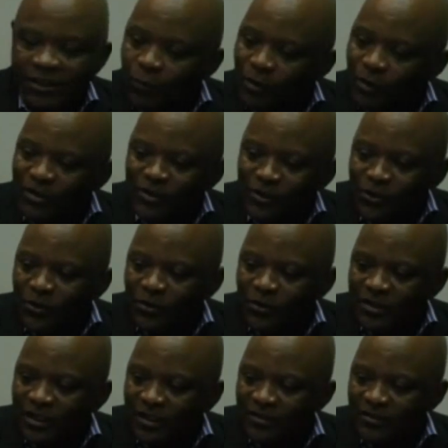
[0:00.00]
want to know
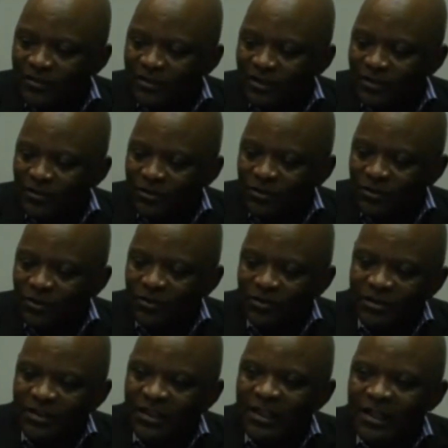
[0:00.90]
the
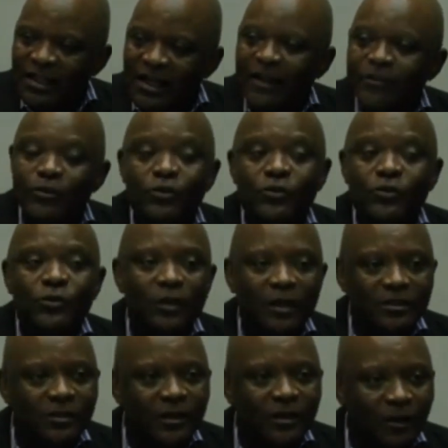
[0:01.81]
results, and you
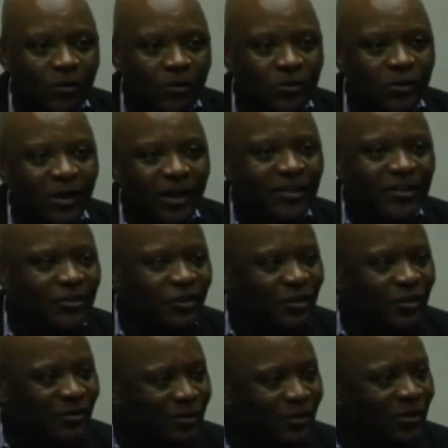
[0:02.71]
too, you are also
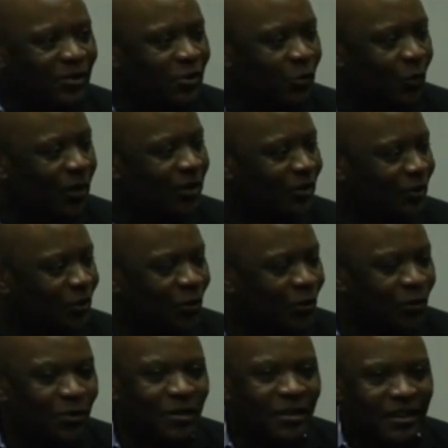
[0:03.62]
anxious because you want to
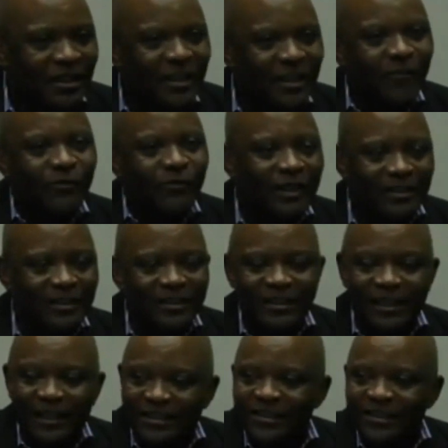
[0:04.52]
know if
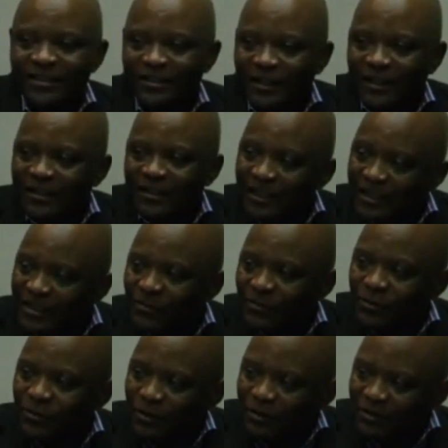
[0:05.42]
that
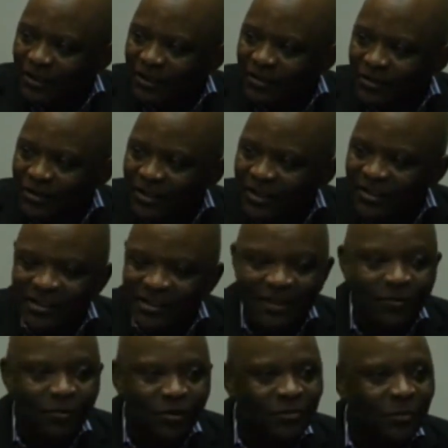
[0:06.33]
individual that you
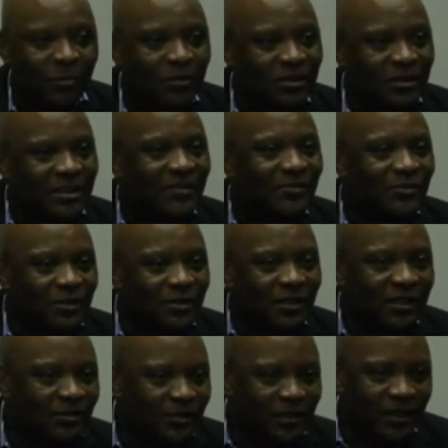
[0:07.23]
tested was positive so
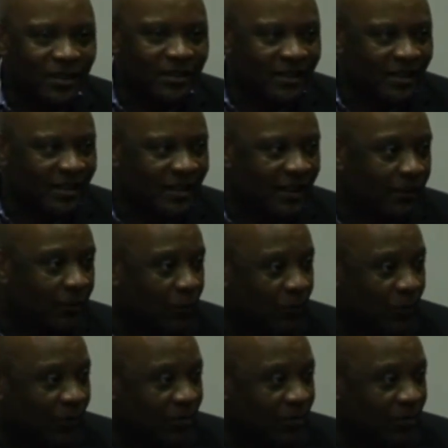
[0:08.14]
that you can take the appropriate